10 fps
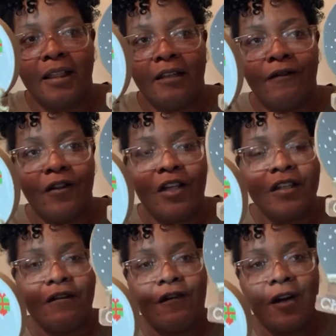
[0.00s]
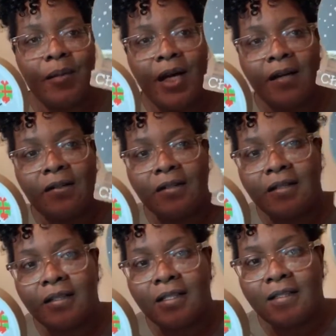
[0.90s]
If you're into
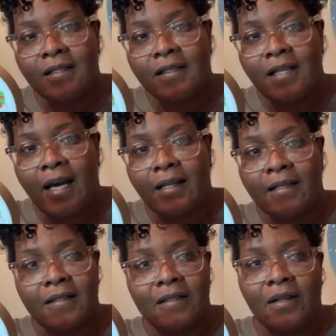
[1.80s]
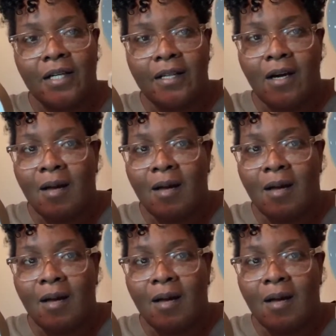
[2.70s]
farmhouse, this is like, this is already there.